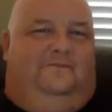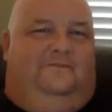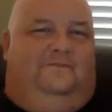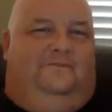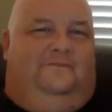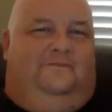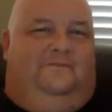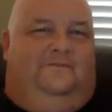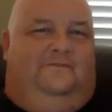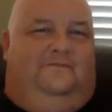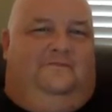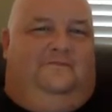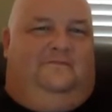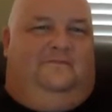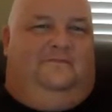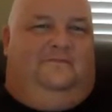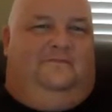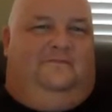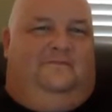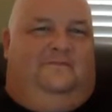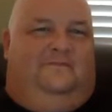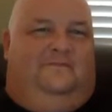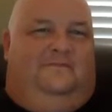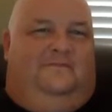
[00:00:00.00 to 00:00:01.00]

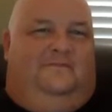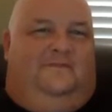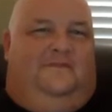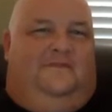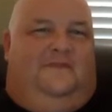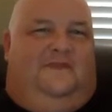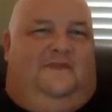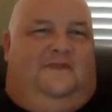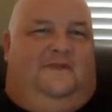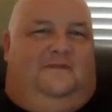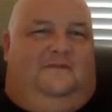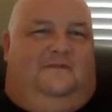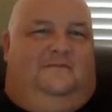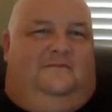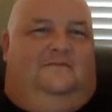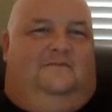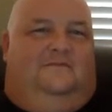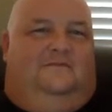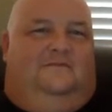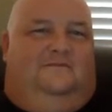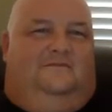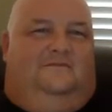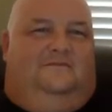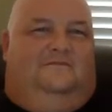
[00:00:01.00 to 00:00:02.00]

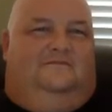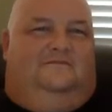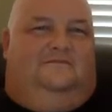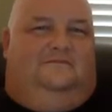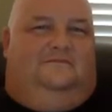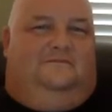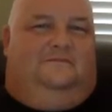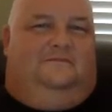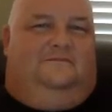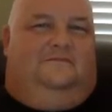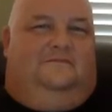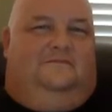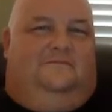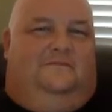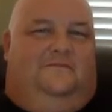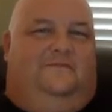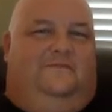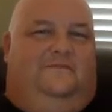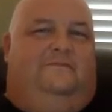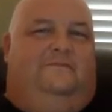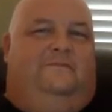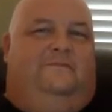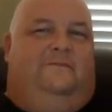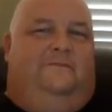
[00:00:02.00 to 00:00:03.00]

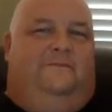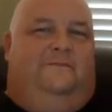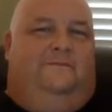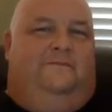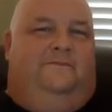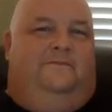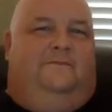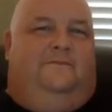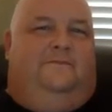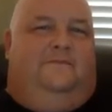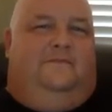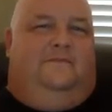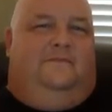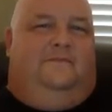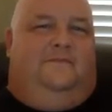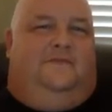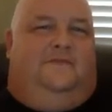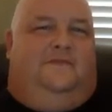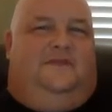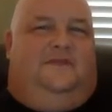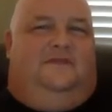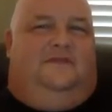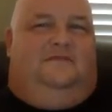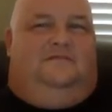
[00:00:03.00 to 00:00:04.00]

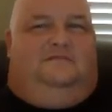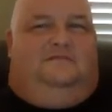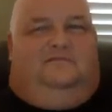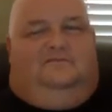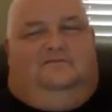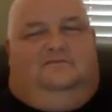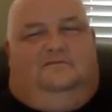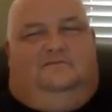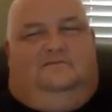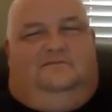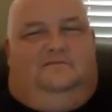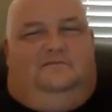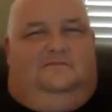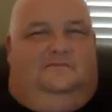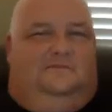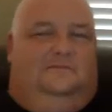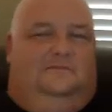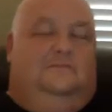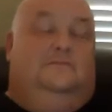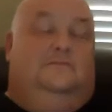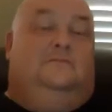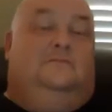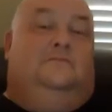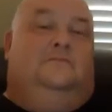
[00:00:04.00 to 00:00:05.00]

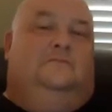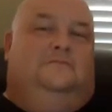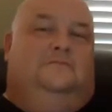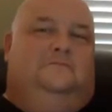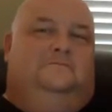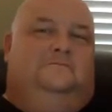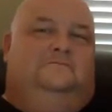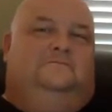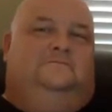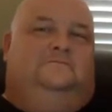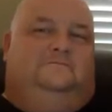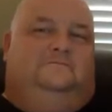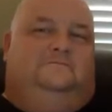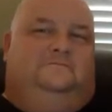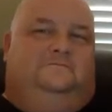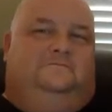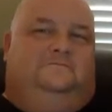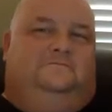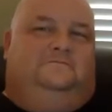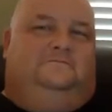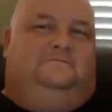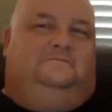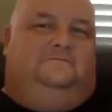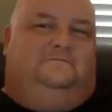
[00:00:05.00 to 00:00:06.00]

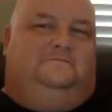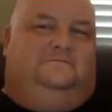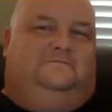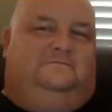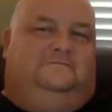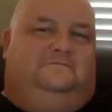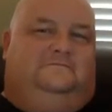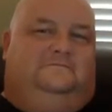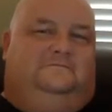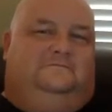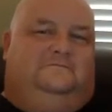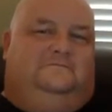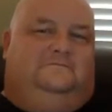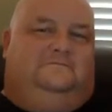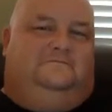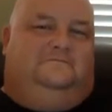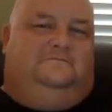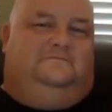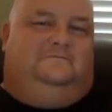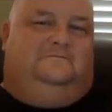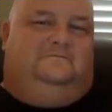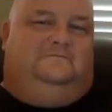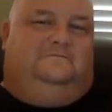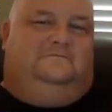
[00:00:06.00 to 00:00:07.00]

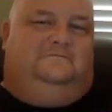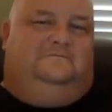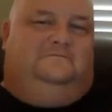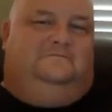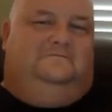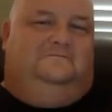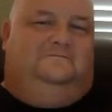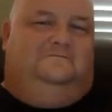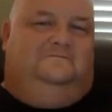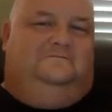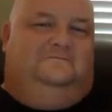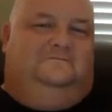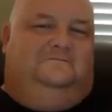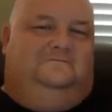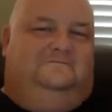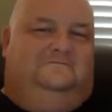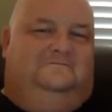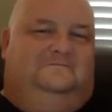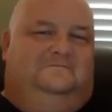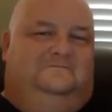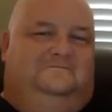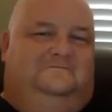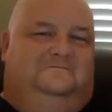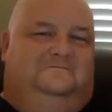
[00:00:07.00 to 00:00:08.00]
[no speech]